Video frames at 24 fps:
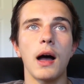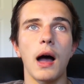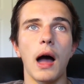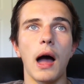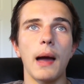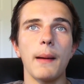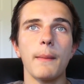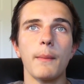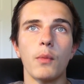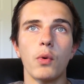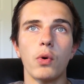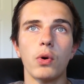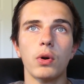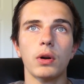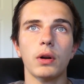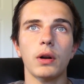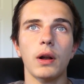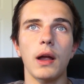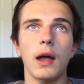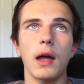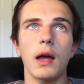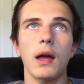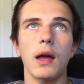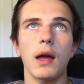I'm
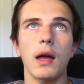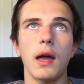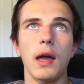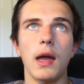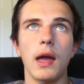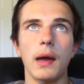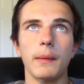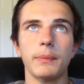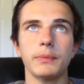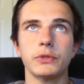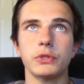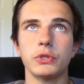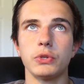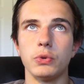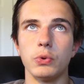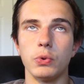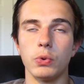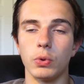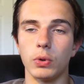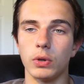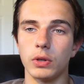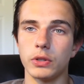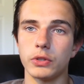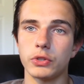more apt
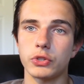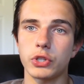to